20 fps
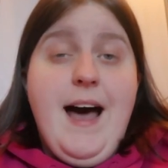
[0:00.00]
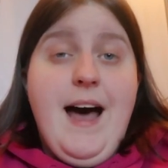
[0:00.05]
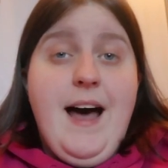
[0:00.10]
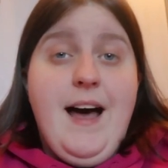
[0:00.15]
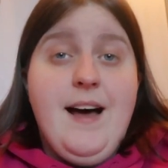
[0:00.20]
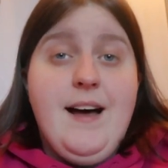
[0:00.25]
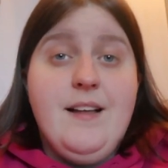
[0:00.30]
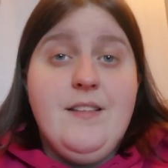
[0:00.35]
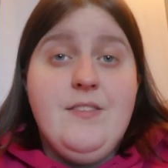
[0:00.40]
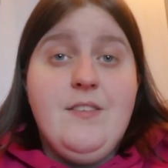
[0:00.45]

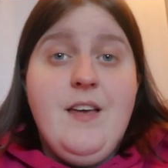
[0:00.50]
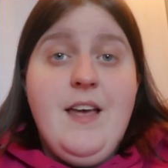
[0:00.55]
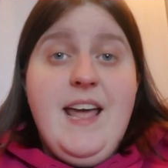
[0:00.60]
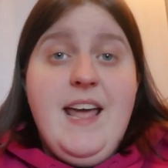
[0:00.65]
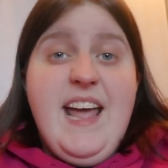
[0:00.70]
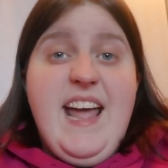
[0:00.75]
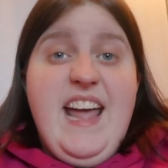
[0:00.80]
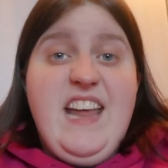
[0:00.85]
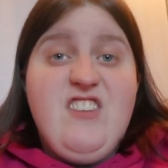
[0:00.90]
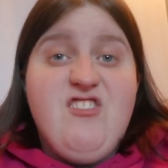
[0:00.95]
And
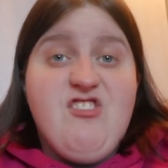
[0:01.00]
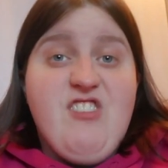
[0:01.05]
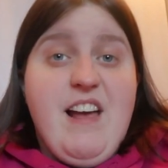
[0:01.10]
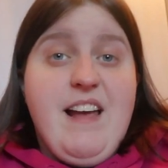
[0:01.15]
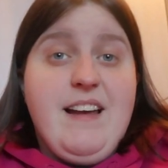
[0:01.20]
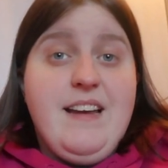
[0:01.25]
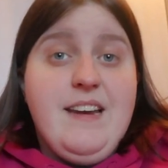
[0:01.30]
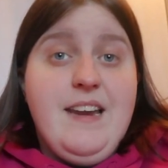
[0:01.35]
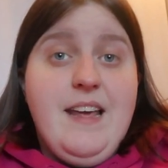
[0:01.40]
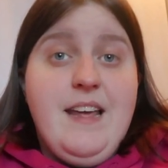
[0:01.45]
in
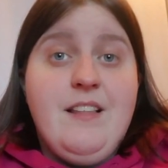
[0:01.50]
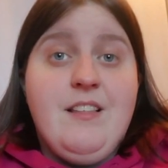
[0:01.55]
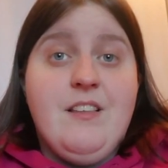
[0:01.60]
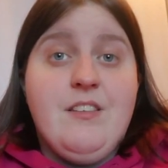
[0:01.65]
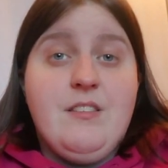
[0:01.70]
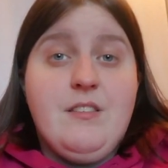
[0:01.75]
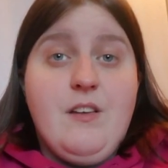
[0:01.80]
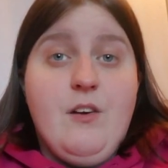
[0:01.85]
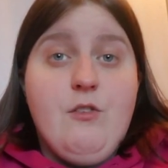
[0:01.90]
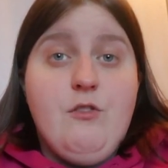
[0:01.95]
January, the
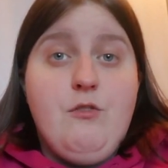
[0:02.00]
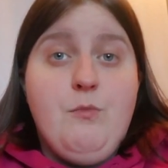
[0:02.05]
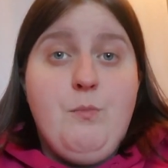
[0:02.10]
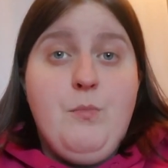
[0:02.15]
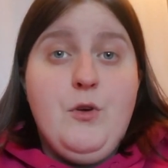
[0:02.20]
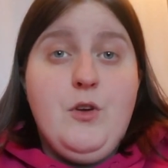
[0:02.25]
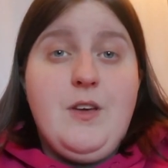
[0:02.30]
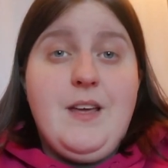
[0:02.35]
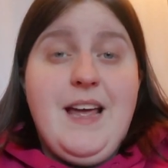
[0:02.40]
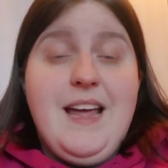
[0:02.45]
3rd
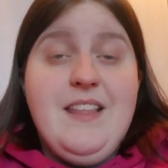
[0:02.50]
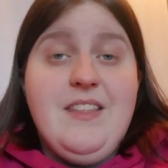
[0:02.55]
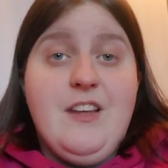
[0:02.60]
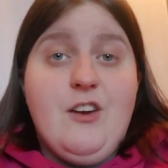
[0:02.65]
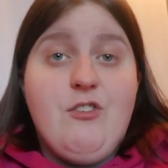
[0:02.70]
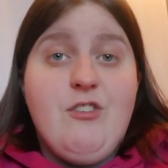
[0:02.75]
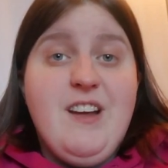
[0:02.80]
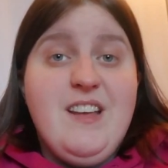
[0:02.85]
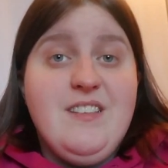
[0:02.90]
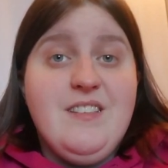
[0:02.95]
book in the
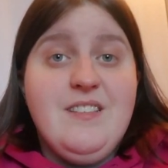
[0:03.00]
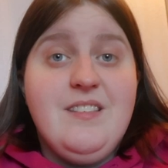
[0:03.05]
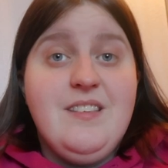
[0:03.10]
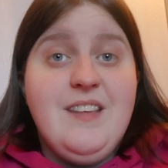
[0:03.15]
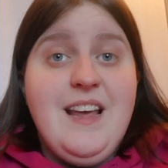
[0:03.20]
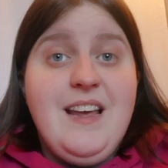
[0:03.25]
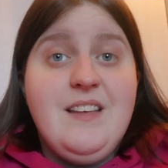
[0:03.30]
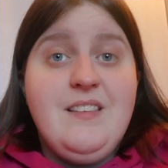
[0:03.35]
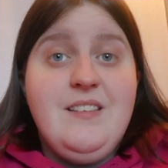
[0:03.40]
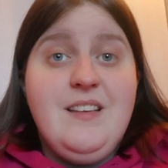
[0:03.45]
Crescent
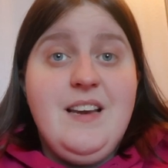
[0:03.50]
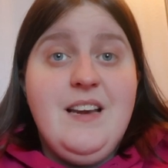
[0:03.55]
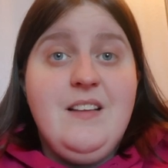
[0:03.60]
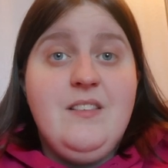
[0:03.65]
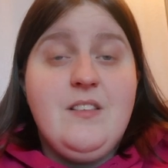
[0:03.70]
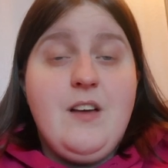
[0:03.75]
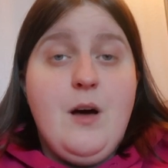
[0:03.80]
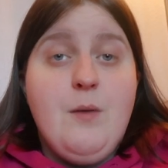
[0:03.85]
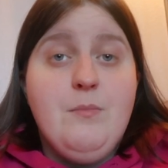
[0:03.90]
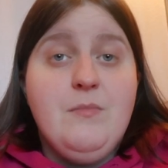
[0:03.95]
City
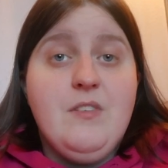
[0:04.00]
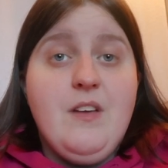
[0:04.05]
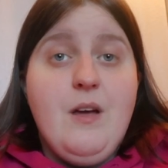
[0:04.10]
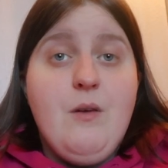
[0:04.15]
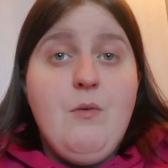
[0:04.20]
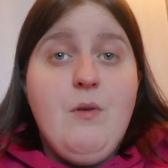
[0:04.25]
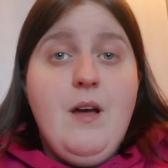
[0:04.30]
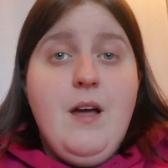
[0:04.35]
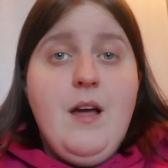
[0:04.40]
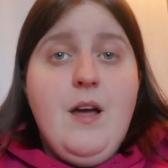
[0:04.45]
series comes
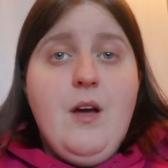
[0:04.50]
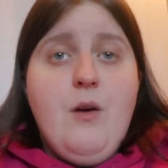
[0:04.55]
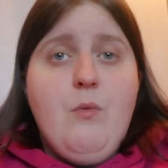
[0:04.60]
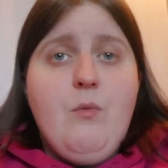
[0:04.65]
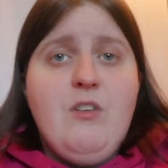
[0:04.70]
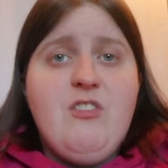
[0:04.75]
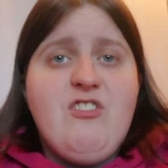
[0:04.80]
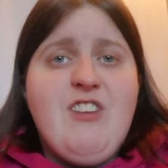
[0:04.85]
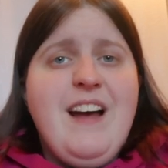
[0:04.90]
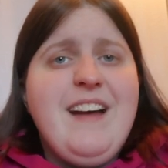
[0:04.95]
out,
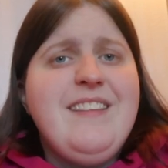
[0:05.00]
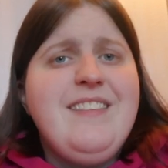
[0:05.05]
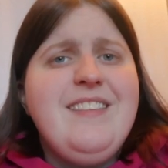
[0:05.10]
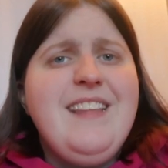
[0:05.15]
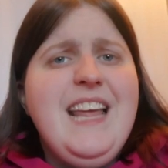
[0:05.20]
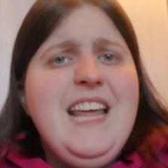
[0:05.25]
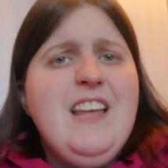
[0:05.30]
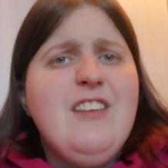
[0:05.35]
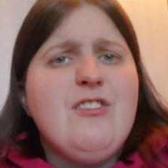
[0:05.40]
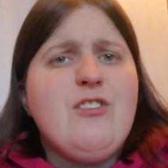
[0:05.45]
which I
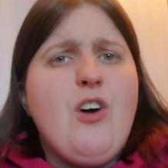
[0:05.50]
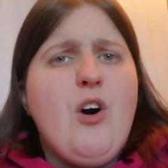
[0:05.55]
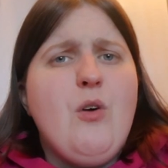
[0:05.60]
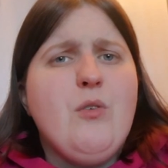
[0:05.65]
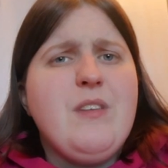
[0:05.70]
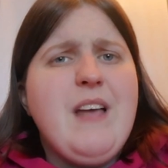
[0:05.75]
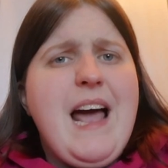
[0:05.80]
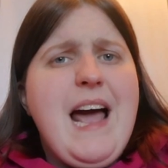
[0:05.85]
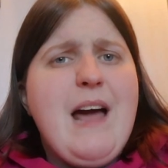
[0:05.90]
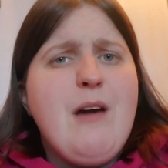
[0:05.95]
think is
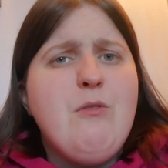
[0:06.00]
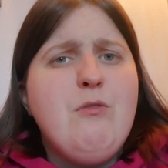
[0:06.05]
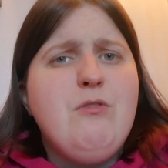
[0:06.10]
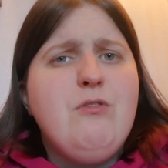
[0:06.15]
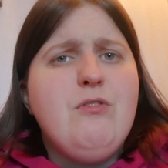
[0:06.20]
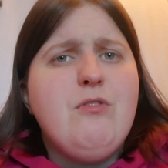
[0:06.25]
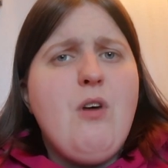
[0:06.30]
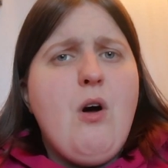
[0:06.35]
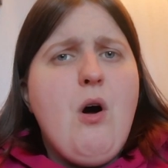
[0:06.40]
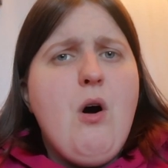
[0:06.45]
called
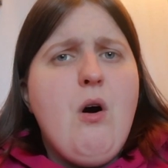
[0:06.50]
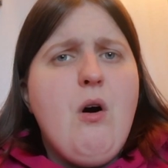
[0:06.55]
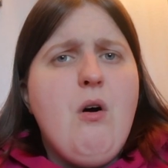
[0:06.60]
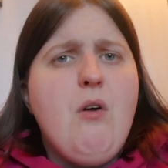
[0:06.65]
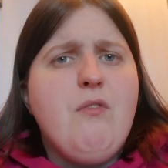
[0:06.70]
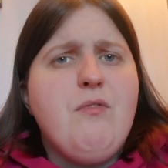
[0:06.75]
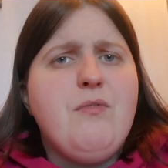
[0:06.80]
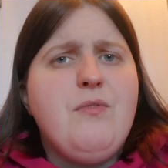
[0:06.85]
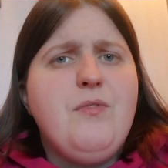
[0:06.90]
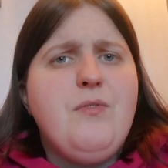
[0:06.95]
House
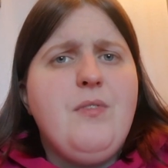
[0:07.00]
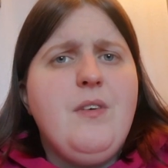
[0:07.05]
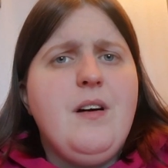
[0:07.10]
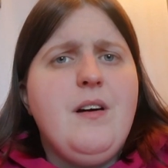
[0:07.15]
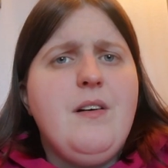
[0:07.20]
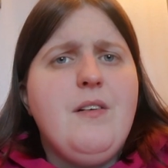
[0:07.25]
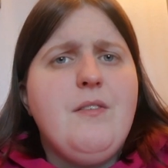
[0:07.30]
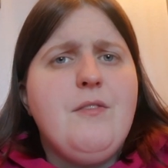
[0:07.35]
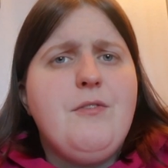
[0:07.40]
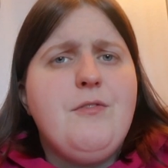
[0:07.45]
of
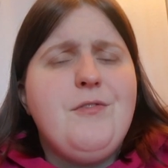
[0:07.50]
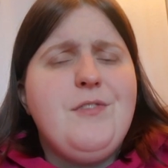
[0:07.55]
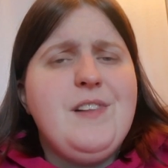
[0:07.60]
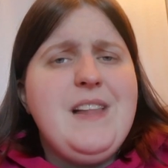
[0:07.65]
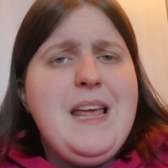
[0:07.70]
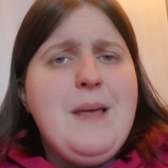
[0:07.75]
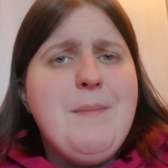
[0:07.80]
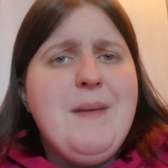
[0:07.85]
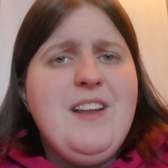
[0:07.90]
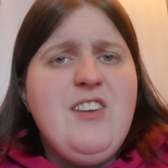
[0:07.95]

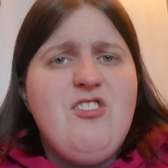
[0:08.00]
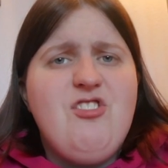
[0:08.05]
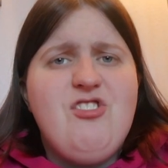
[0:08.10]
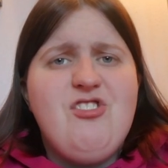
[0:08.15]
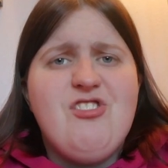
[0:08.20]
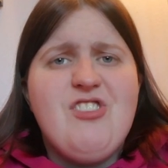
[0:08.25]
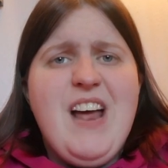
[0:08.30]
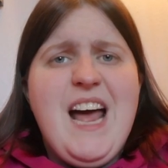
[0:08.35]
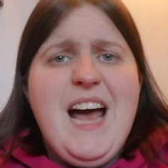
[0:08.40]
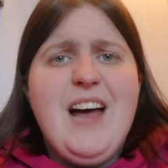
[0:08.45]
Flaming
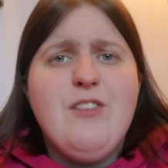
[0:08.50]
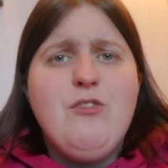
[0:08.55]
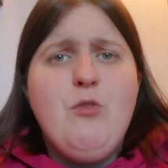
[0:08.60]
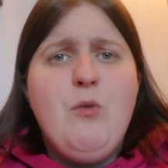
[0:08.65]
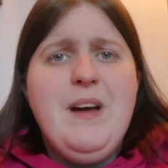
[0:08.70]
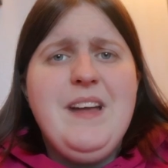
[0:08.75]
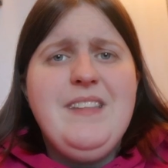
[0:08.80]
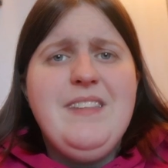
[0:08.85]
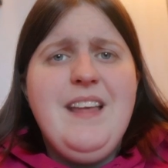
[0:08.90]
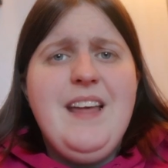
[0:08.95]

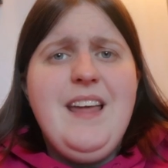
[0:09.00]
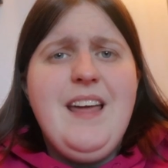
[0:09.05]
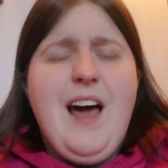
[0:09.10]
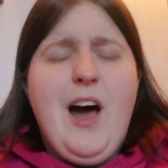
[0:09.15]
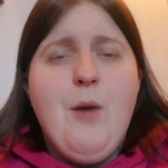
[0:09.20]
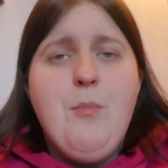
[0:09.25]
Shadow, I think.